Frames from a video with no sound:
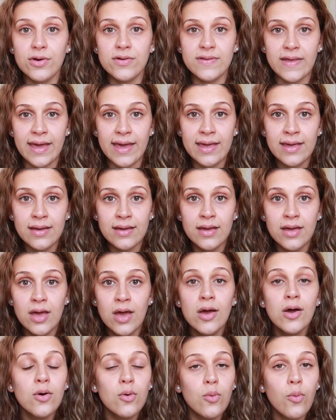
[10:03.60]
your day
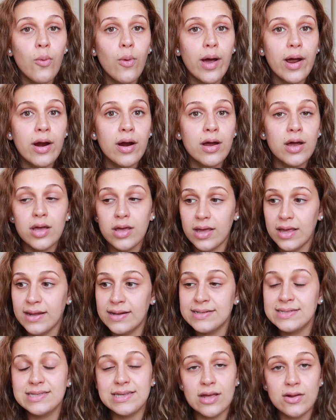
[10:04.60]
where
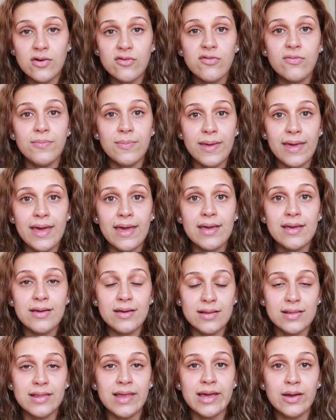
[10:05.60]
instead of
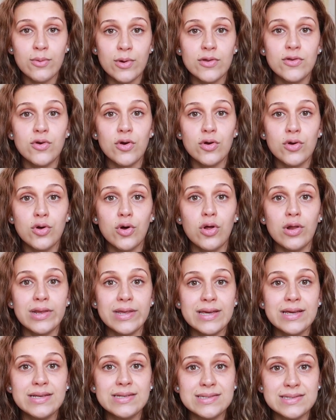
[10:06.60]
being like with your
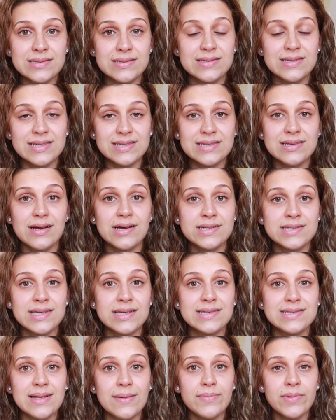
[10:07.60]
colleagues
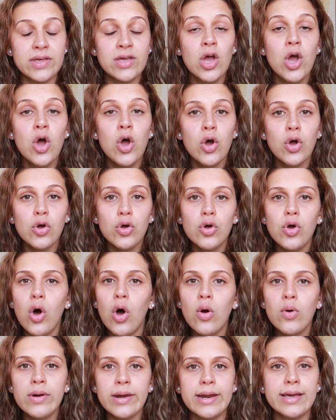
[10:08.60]
discussing something,
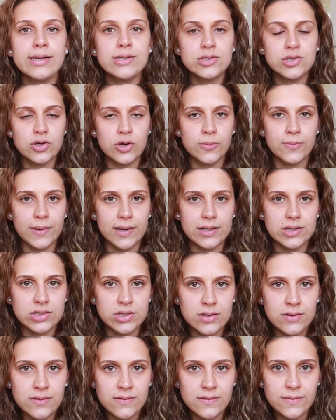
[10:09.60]
go next to your
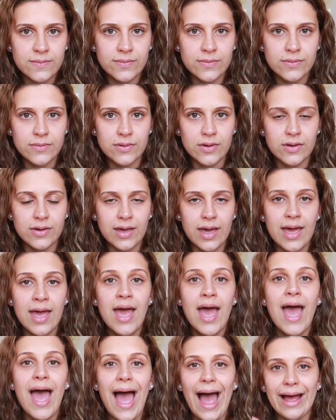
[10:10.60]
patient
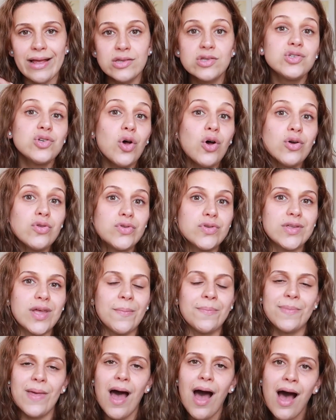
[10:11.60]
okay and talk to
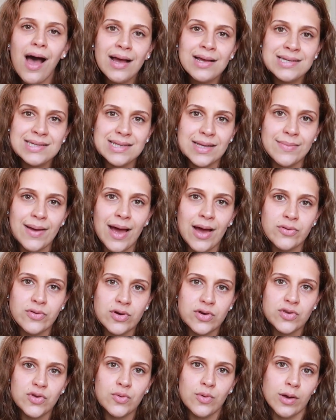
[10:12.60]
them ask them how
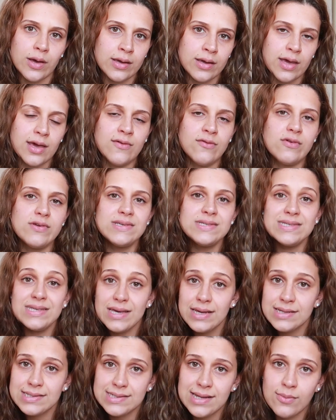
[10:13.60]
they're doing if you
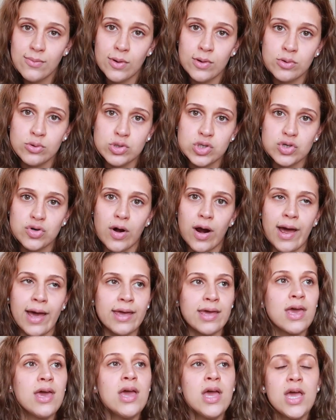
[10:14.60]
see someone who's
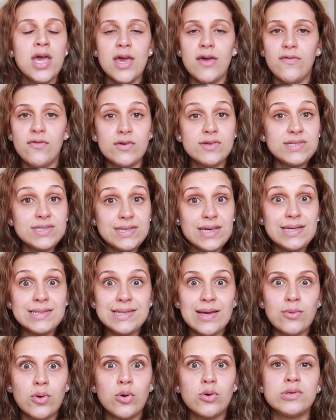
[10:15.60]
crying if you
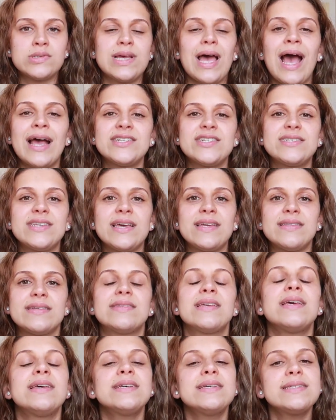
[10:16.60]
see someone who's
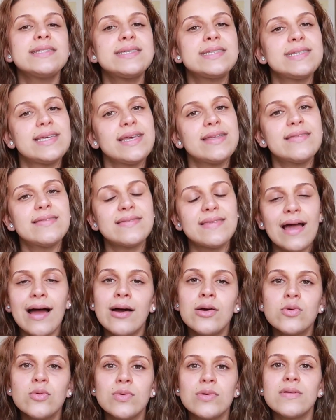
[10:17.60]
agitated sit
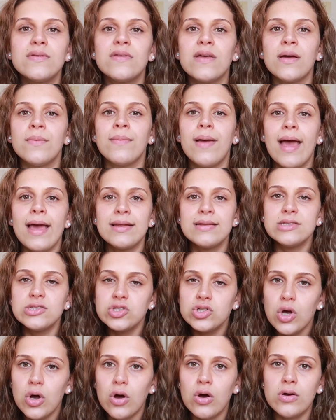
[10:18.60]
down with them
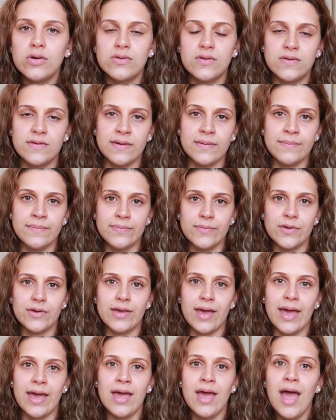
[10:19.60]
and talk to them
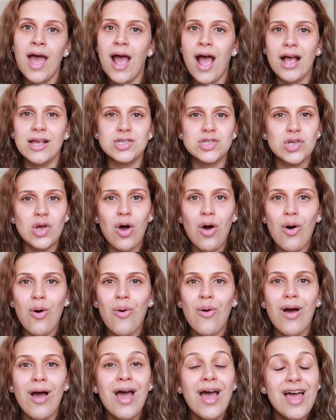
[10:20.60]
okay
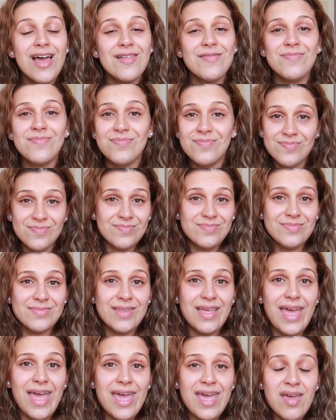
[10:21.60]
so
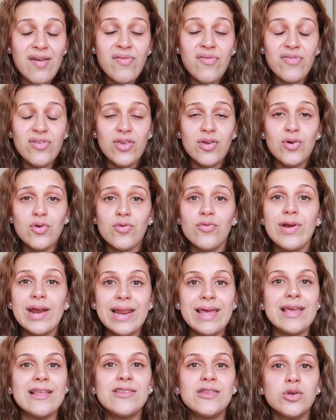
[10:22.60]
if you're
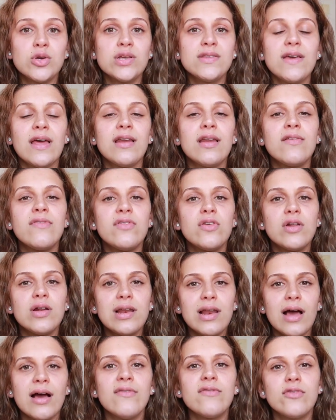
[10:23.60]
really into it and if you
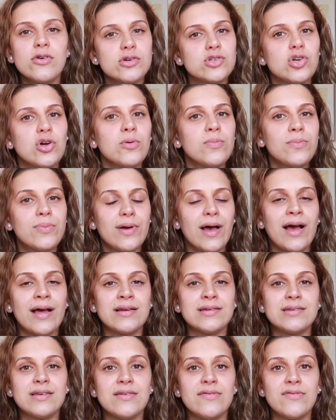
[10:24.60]
love your job
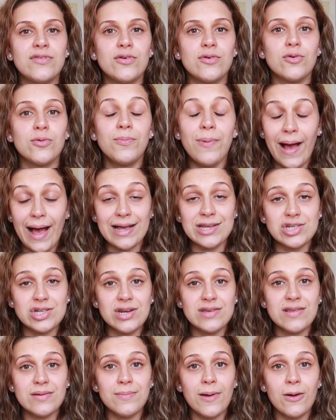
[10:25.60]
and if you're
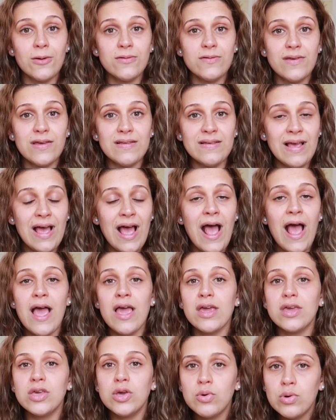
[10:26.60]
passionate about it
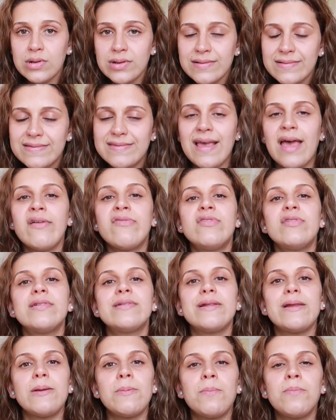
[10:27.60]
you will
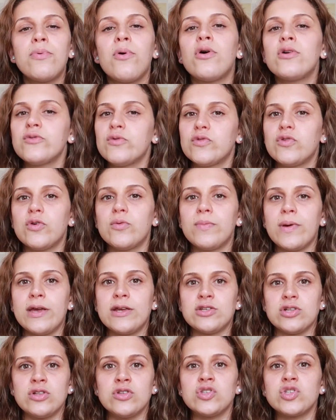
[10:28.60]
definitely bond with your
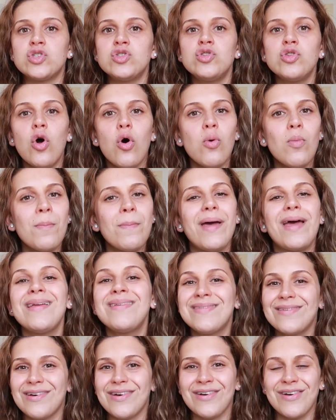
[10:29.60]
patients no
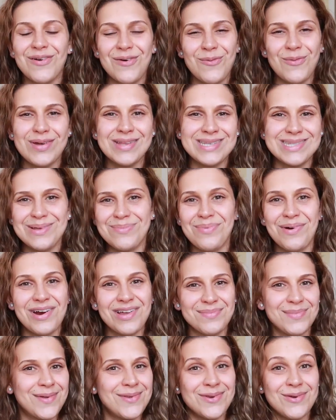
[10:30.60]
matter which
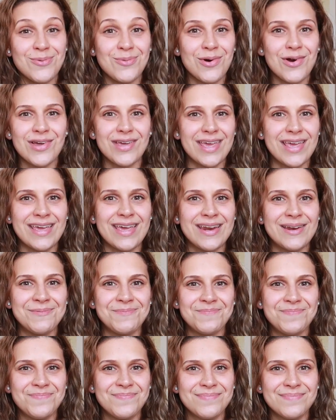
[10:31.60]
department you're working
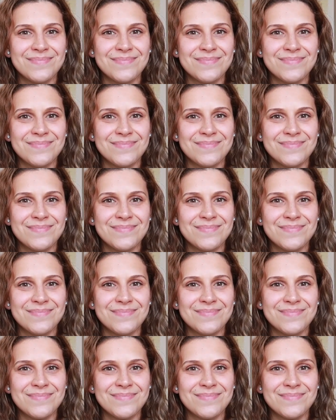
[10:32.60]
in